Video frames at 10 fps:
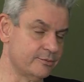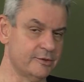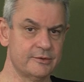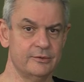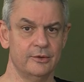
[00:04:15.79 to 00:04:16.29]

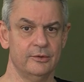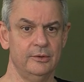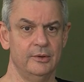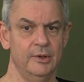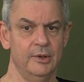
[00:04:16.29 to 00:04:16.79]
what's going on.
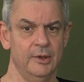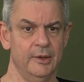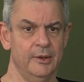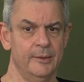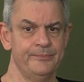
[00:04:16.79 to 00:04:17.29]

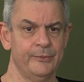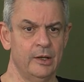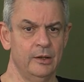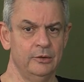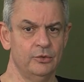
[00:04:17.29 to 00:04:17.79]

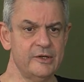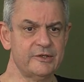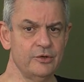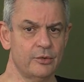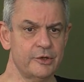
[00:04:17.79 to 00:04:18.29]
To
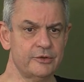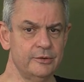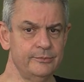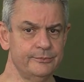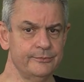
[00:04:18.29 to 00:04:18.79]
answer your
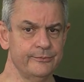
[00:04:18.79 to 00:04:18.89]
question,